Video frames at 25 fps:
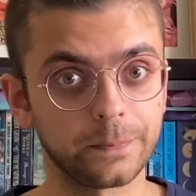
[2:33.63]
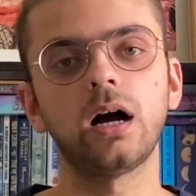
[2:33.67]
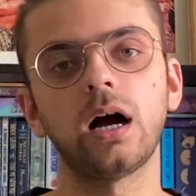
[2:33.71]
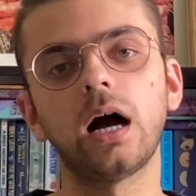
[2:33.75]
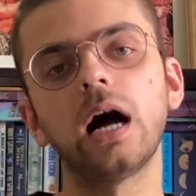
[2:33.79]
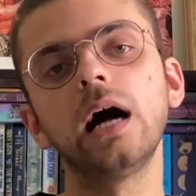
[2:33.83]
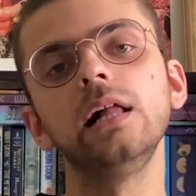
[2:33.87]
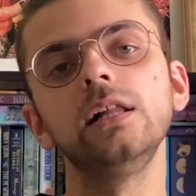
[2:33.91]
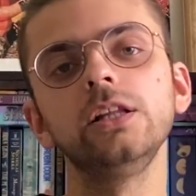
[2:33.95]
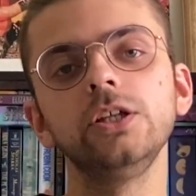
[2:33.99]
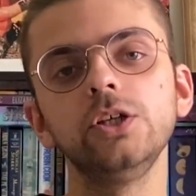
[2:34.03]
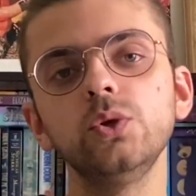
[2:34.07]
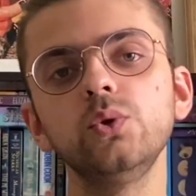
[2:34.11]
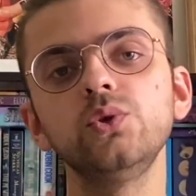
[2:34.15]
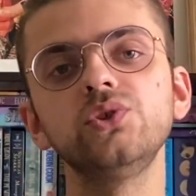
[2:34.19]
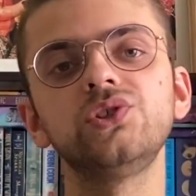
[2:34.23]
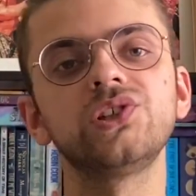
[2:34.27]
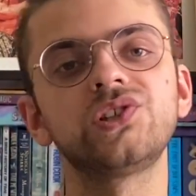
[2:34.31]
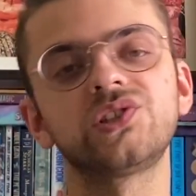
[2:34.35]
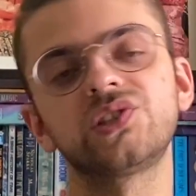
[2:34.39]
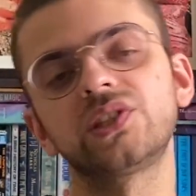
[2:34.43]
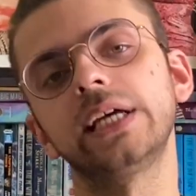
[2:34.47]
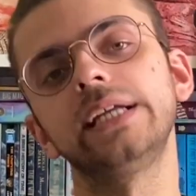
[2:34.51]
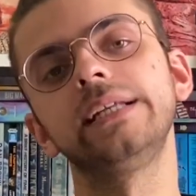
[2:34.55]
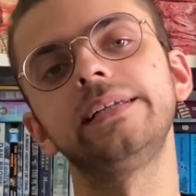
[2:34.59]
I'll use a
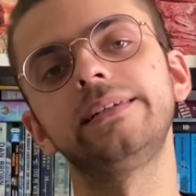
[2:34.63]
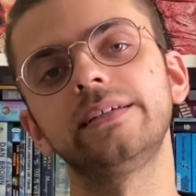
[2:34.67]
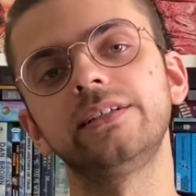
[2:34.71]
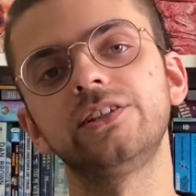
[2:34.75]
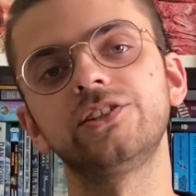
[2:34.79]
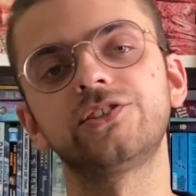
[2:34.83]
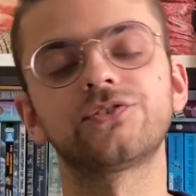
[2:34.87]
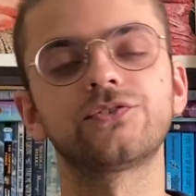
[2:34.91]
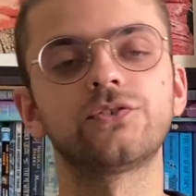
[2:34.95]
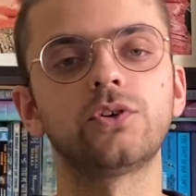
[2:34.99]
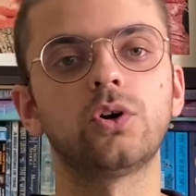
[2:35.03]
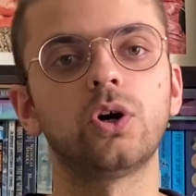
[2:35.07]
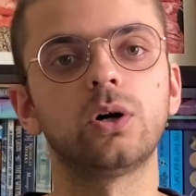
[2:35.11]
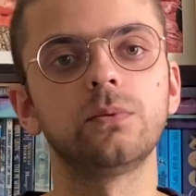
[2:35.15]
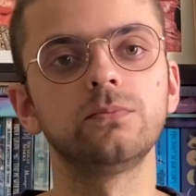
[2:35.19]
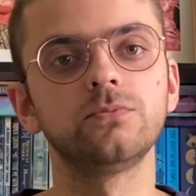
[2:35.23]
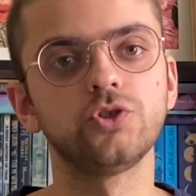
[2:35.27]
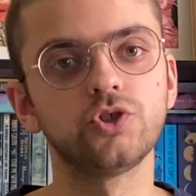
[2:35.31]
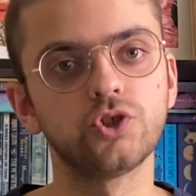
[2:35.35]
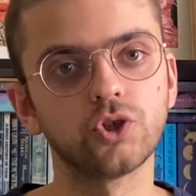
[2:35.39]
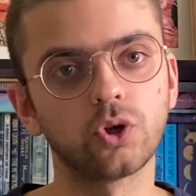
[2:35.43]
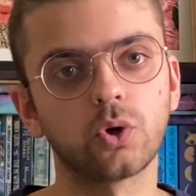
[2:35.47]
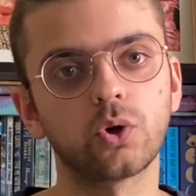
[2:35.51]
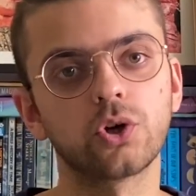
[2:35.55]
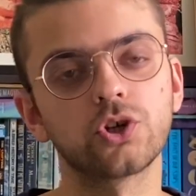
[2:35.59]
sentence from
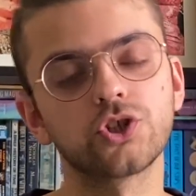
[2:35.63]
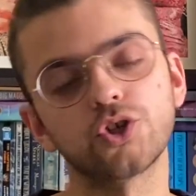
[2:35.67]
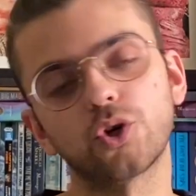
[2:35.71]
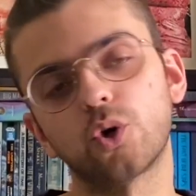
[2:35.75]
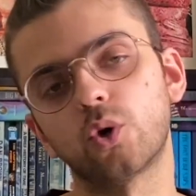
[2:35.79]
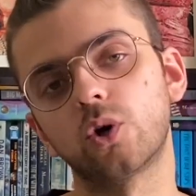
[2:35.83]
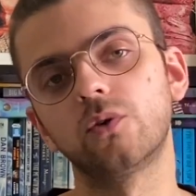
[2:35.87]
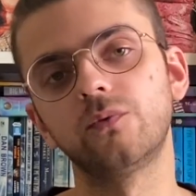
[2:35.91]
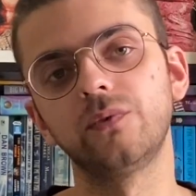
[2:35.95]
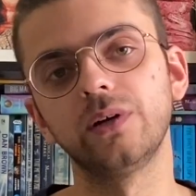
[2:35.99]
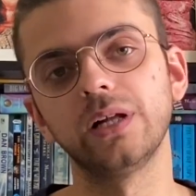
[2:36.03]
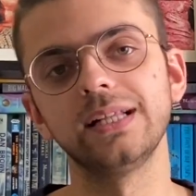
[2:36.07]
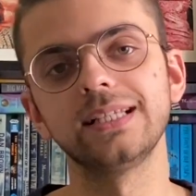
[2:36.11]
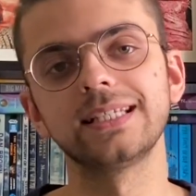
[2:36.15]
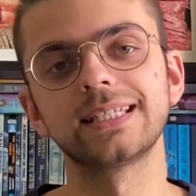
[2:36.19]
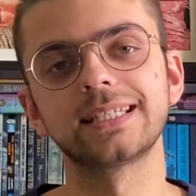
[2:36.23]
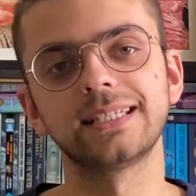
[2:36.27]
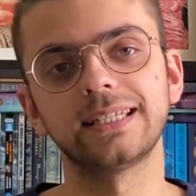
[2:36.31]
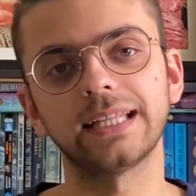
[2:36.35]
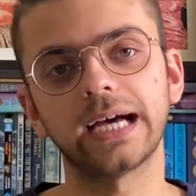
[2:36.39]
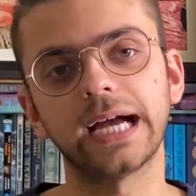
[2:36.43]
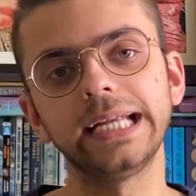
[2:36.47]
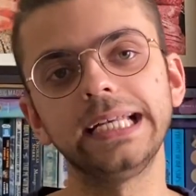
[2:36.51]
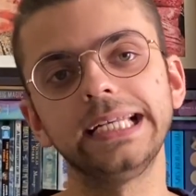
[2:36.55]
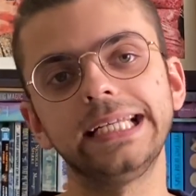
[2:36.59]
George Orwell's
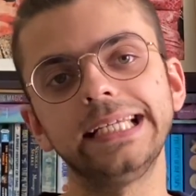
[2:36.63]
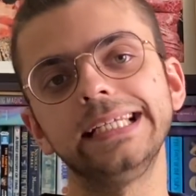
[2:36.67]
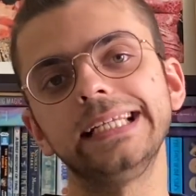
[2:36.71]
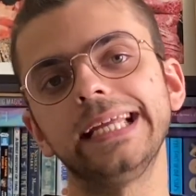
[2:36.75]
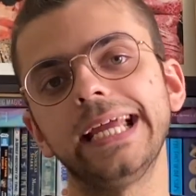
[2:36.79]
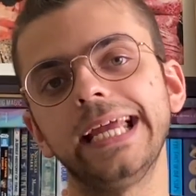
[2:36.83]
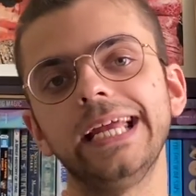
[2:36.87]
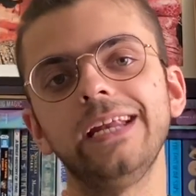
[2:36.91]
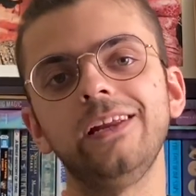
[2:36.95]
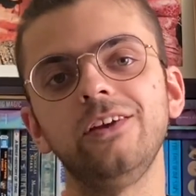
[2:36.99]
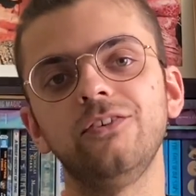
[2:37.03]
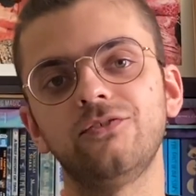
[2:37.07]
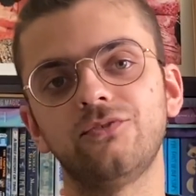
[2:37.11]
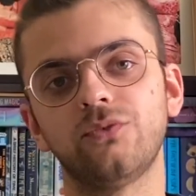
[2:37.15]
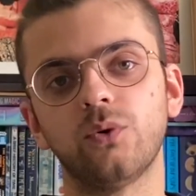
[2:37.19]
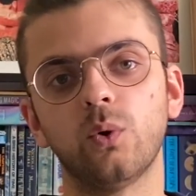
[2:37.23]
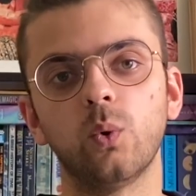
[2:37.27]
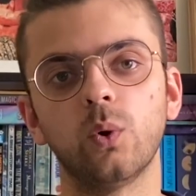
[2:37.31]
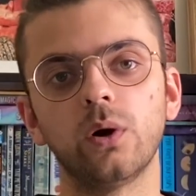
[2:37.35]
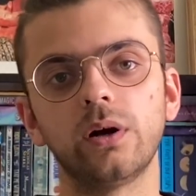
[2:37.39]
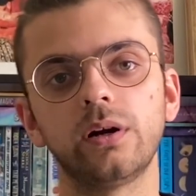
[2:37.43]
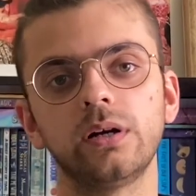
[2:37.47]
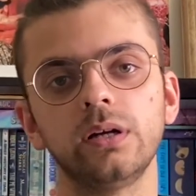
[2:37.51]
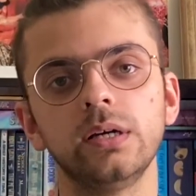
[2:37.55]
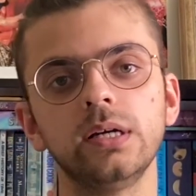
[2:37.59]

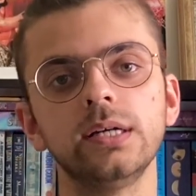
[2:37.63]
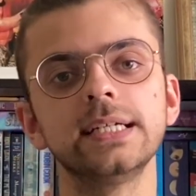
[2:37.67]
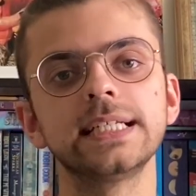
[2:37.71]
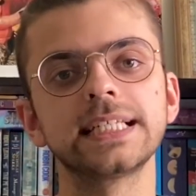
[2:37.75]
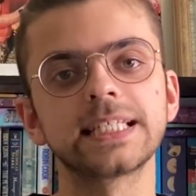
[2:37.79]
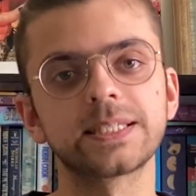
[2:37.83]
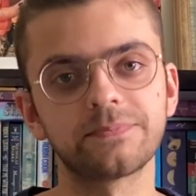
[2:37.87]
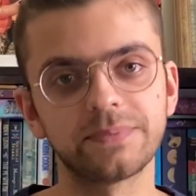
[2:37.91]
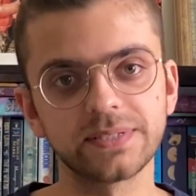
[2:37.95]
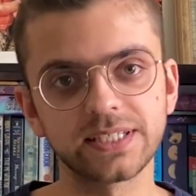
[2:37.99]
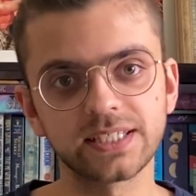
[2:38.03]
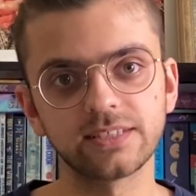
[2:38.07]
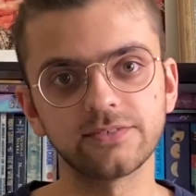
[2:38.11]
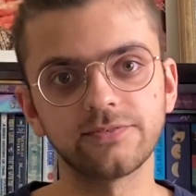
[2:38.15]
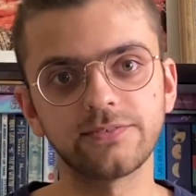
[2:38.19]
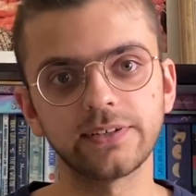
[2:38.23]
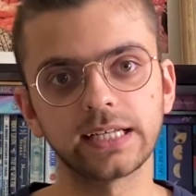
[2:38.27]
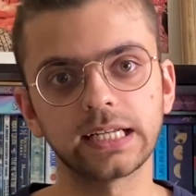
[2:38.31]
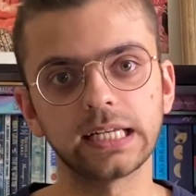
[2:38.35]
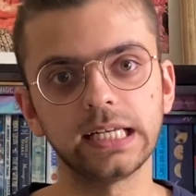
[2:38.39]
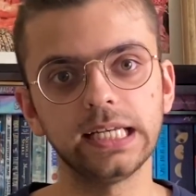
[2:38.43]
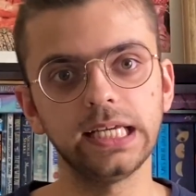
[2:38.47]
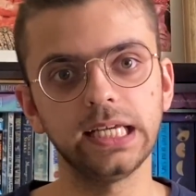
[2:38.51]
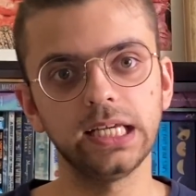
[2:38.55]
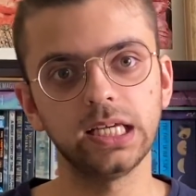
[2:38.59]
1984,
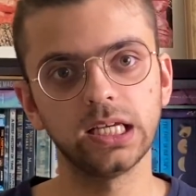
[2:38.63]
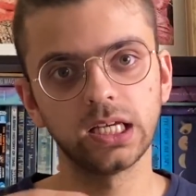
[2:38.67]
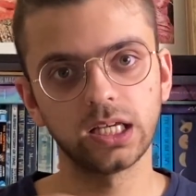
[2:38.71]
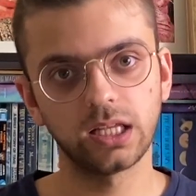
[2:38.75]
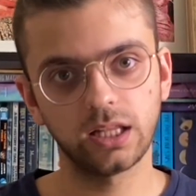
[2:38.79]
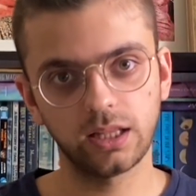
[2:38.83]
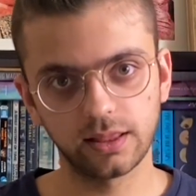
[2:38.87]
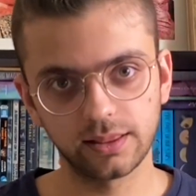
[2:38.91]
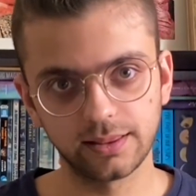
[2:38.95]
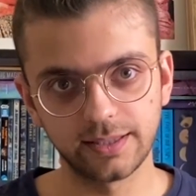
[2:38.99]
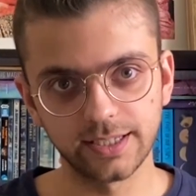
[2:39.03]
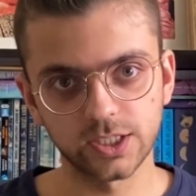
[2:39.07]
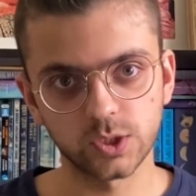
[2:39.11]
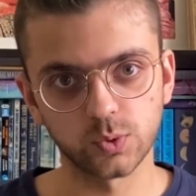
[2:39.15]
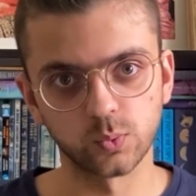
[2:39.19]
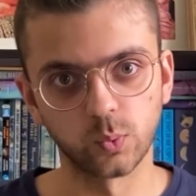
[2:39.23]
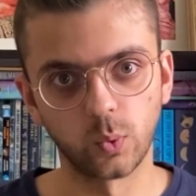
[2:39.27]
specifically this